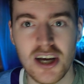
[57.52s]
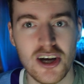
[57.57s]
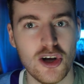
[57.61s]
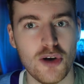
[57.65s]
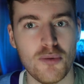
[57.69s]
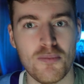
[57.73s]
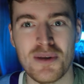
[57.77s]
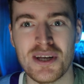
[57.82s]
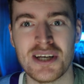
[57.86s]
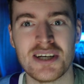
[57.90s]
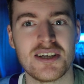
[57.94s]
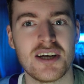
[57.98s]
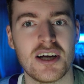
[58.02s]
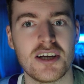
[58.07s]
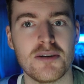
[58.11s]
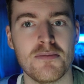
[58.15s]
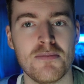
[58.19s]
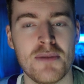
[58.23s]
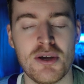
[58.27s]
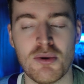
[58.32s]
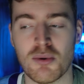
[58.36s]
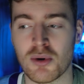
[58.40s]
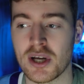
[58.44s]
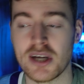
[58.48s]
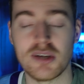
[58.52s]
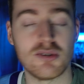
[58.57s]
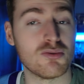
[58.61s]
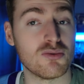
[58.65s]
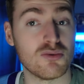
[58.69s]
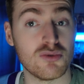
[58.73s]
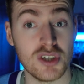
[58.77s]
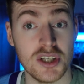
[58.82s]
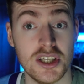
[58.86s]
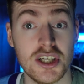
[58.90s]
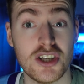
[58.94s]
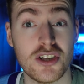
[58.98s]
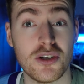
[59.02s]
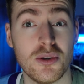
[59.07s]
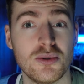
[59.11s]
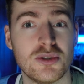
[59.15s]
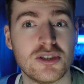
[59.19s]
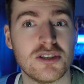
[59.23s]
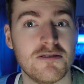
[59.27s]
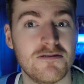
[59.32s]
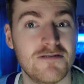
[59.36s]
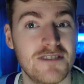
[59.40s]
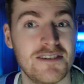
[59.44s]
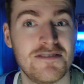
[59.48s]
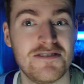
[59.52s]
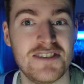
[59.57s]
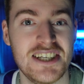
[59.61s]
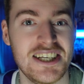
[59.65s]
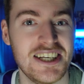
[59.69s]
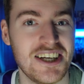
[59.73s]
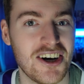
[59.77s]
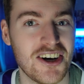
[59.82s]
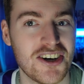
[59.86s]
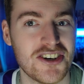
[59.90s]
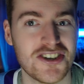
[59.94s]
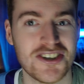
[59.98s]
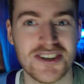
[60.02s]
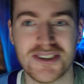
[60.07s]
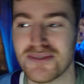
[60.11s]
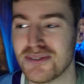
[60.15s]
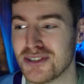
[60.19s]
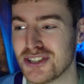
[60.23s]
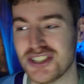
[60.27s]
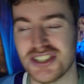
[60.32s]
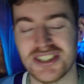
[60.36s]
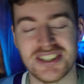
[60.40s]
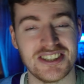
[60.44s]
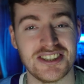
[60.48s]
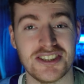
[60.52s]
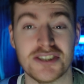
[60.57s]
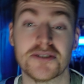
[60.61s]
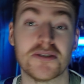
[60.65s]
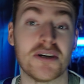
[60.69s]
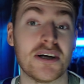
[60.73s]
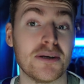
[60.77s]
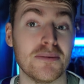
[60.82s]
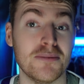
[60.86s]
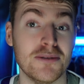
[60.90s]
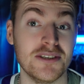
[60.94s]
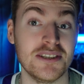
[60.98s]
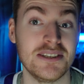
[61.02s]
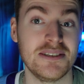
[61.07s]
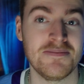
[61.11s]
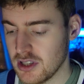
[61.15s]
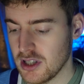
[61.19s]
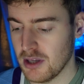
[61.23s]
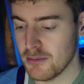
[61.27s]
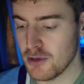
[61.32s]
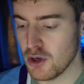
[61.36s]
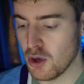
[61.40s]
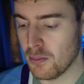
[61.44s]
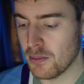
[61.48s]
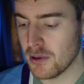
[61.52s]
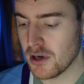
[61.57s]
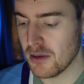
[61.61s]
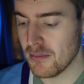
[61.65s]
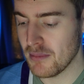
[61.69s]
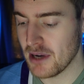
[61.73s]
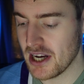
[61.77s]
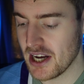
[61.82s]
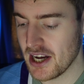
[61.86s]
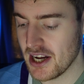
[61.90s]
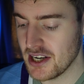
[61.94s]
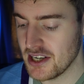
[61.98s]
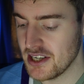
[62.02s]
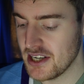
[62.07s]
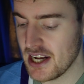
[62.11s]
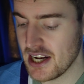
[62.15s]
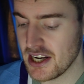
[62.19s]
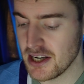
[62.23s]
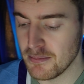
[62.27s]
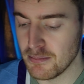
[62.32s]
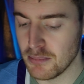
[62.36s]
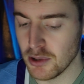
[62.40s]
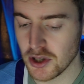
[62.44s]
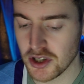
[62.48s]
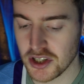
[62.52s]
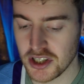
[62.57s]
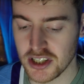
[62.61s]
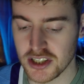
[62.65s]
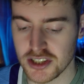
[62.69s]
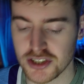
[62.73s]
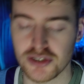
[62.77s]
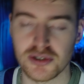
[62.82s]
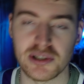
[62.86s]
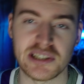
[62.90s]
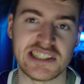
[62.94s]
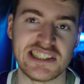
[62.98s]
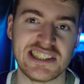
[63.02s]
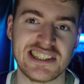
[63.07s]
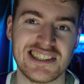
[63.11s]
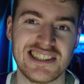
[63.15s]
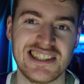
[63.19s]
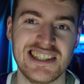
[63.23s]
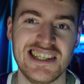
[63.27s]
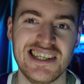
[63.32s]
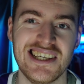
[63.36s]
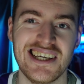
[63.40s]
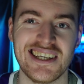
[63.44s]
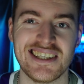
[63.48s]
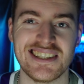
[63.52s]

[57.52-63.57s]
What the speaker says: It would mean a ton to me. We're getting really close to 1,500, which is incredible. Let me open up my handy dandy book here so I can see